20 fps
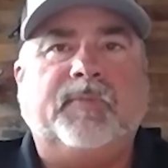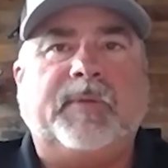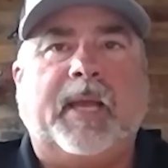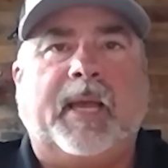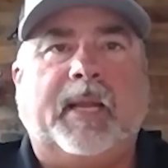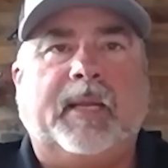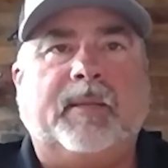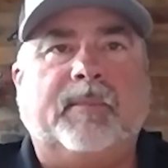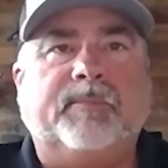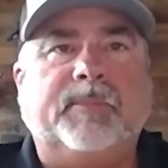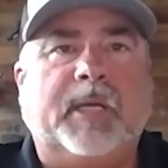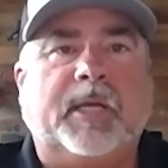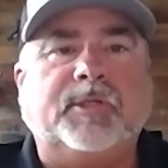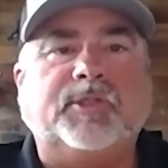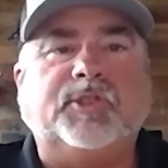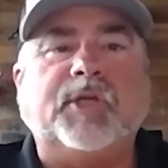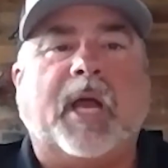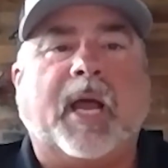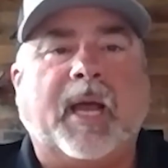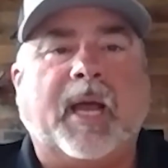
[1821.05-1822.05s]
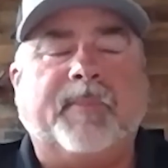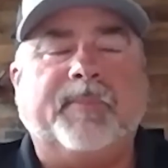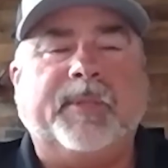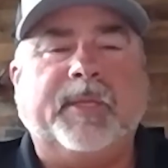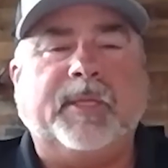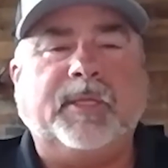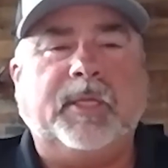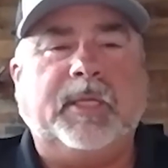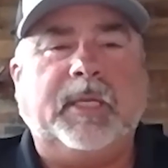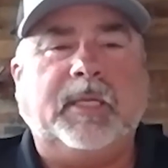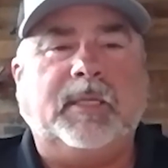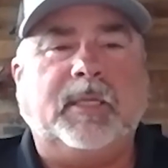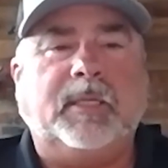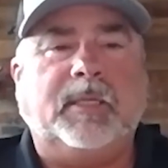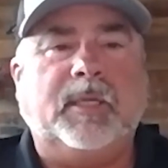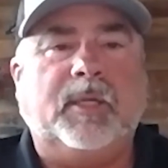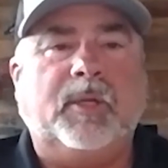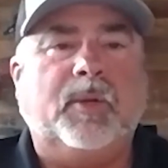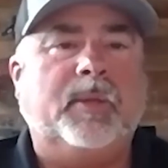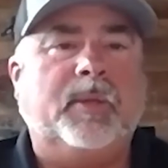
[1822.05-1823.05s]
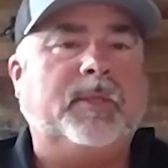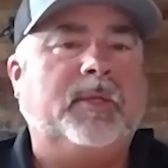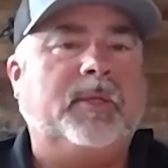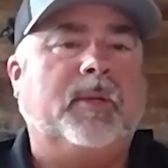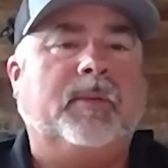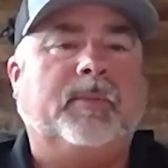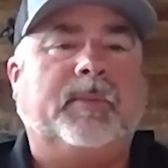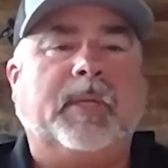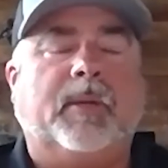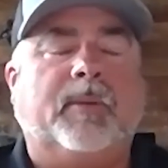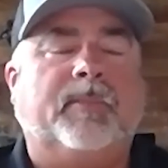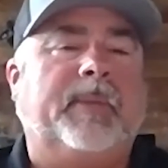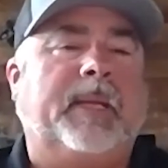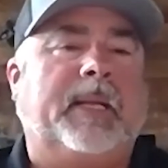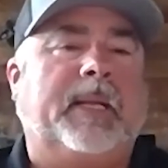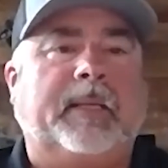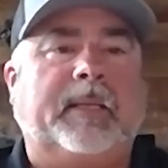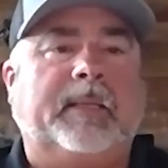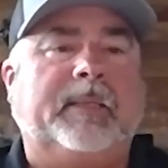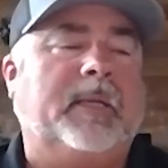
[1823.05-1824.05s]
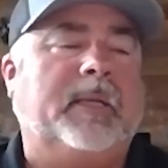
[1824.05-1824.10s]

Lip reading: got a job that you need to do and you go, man,